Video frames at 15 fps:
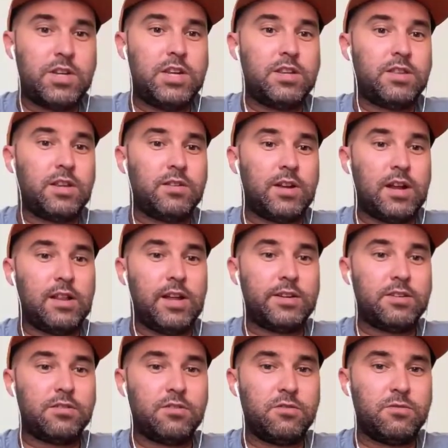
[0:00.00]
key thing that I
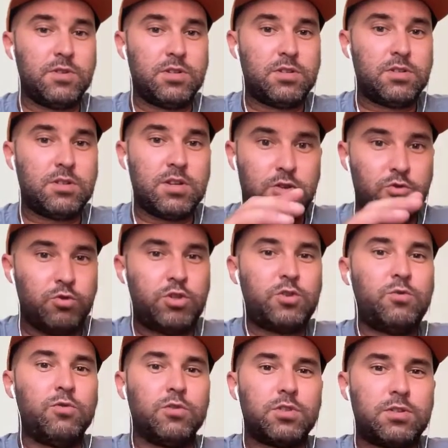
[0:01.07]
like to do is use
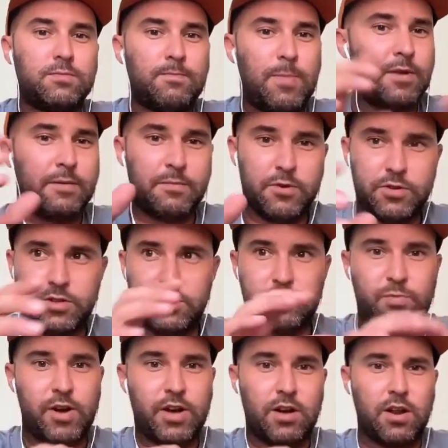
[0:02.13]
tools like Merchant
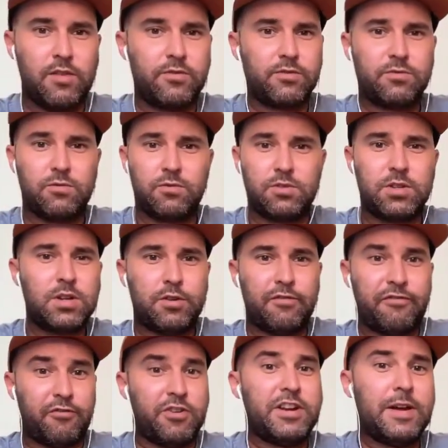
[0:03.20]
Spring and other tools to
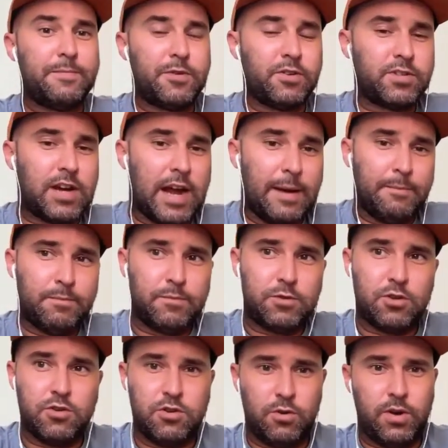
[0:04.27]
free up your time
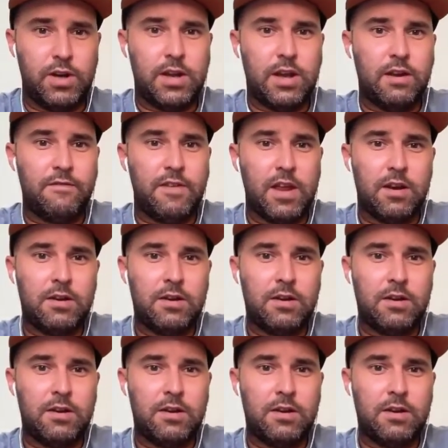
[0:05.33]
so you can innovate.